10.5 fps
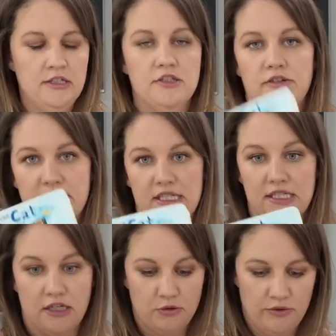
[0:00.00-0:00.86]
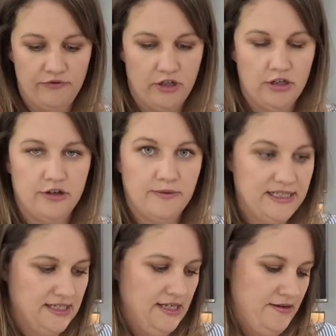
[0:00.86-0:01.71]
so this is a good one for her to
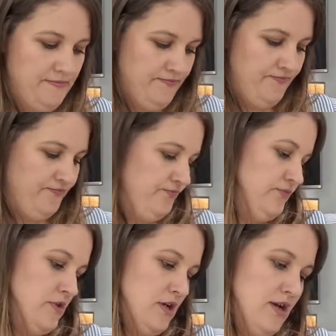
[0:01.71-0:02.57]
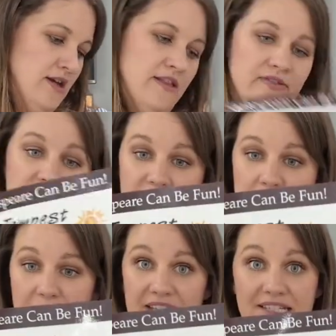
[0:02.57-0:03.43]
read to him. The
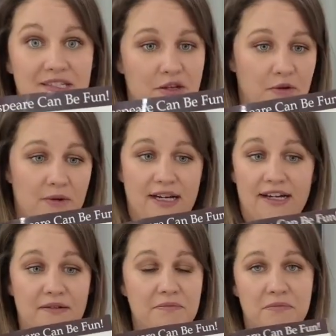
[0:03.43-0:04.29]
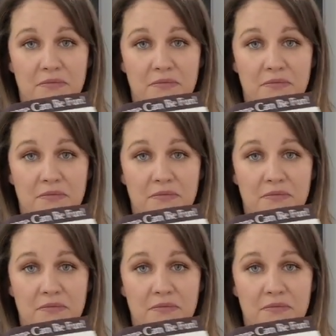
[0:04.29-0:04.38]
Tempest, so I am